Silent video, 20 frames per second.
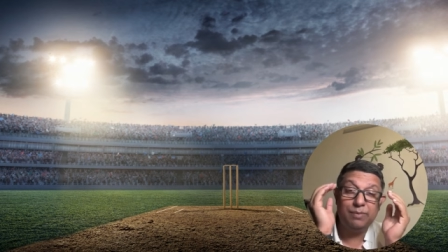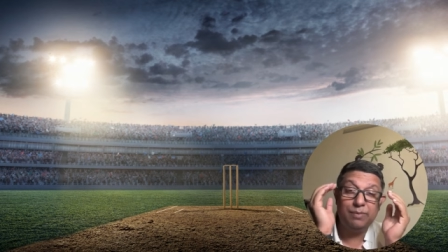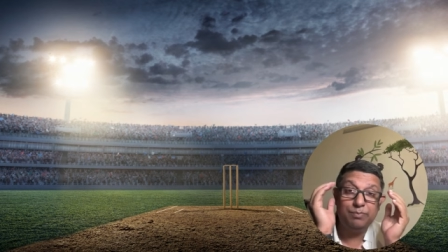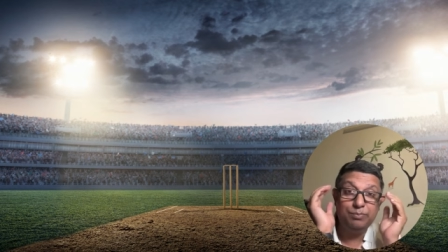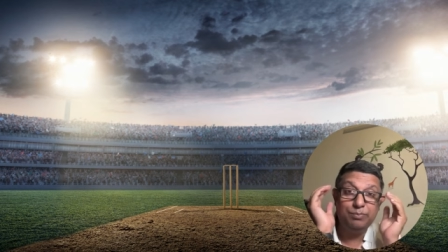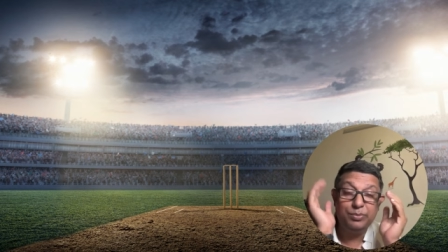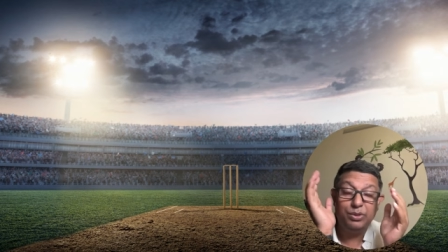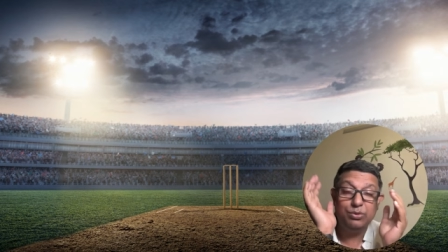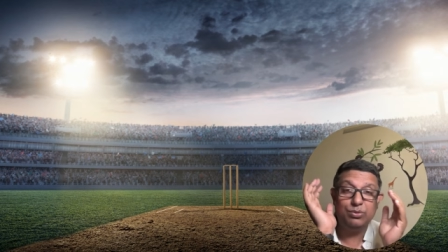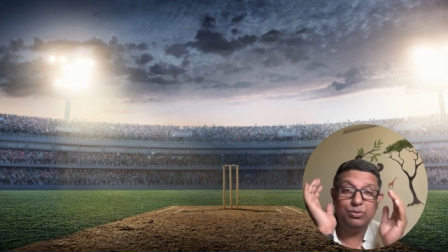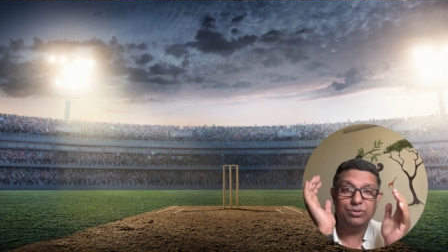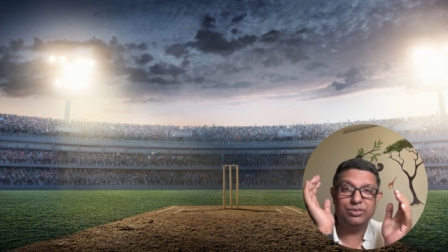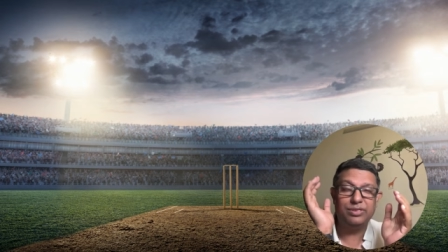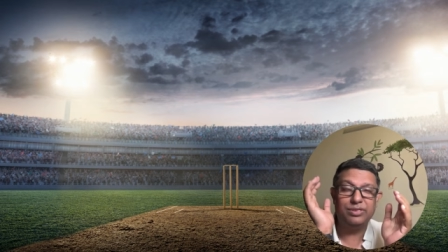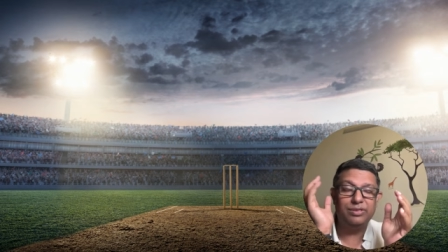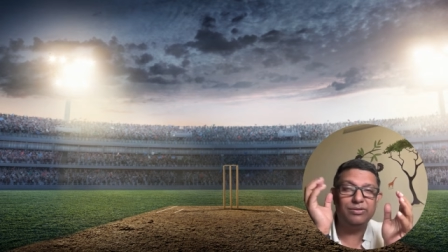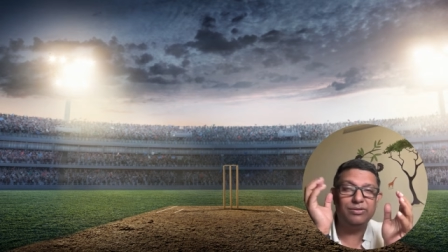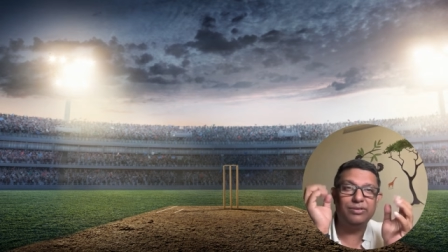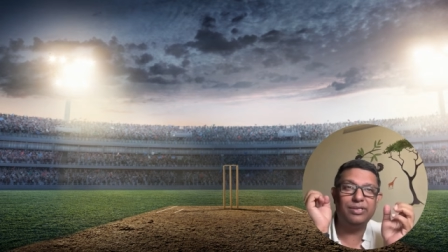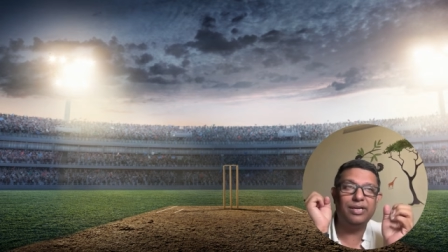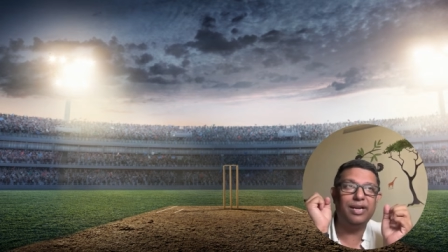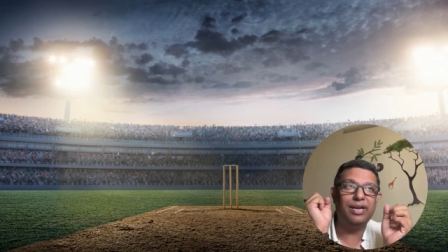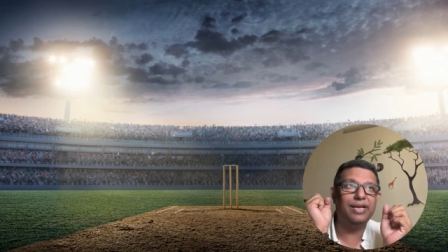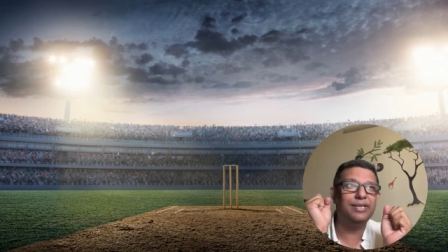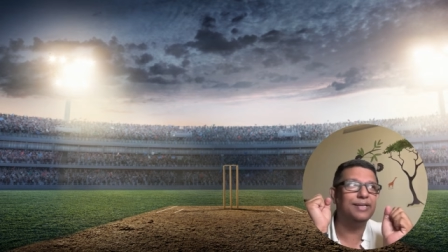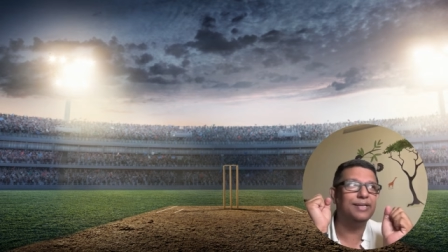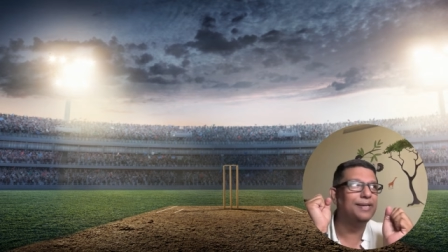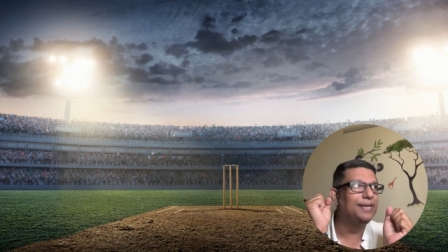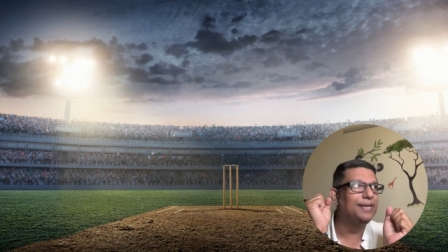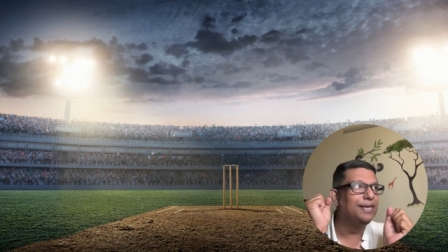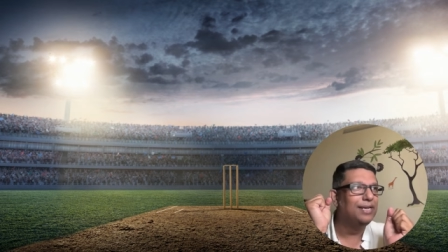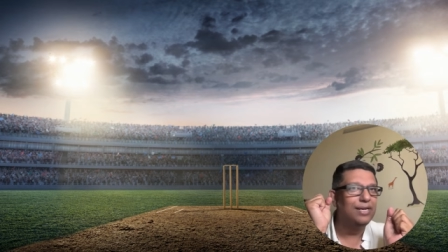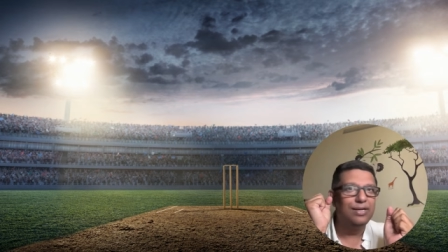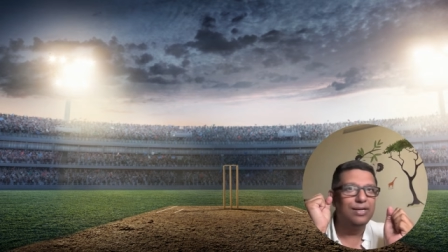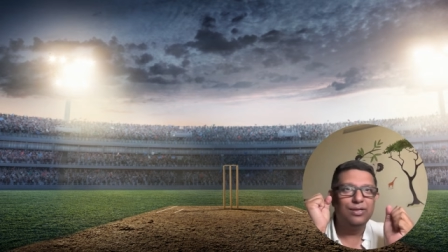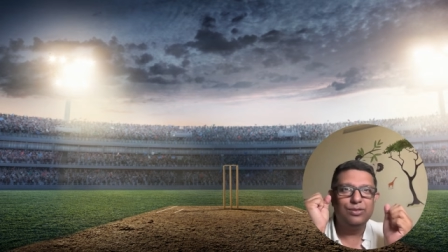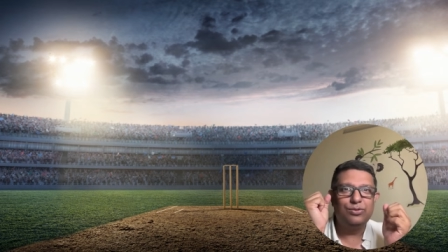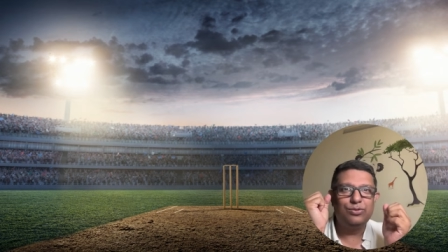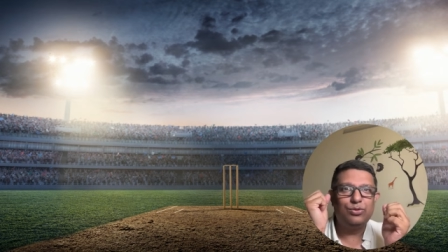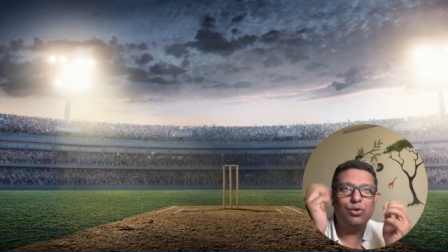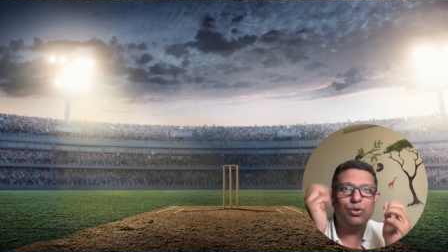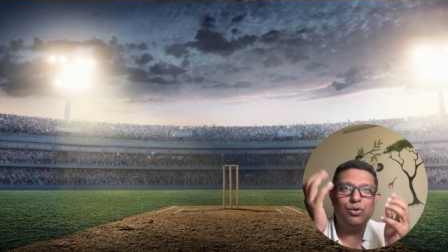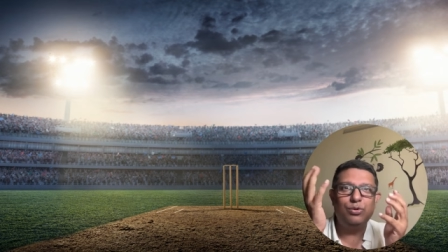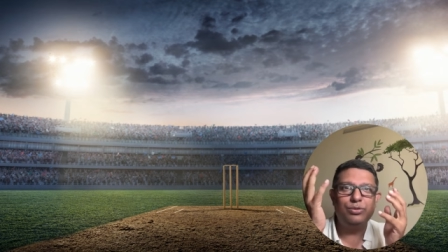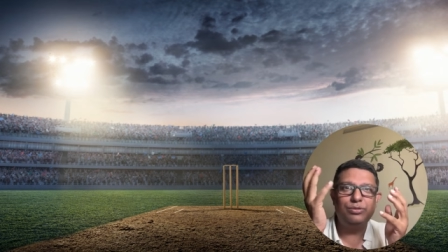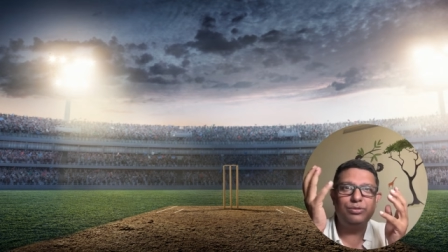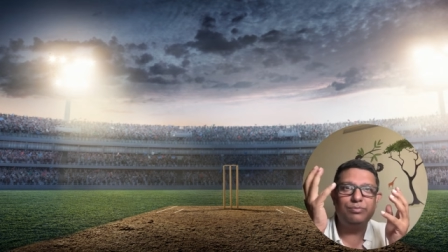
abused you know they're like so